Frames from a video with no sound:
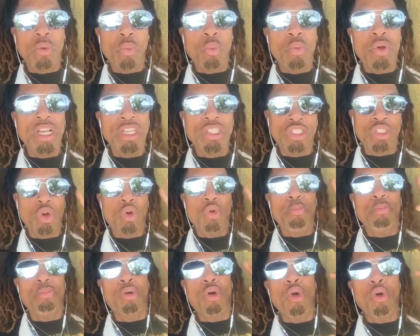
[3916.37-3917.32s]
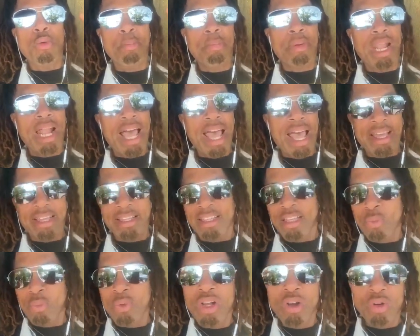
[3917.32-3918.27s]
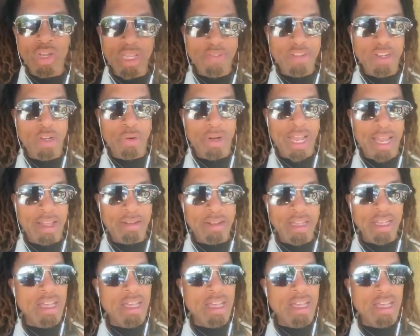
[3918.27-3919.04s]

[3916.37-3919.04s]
we're so pro-black that we don't even know that.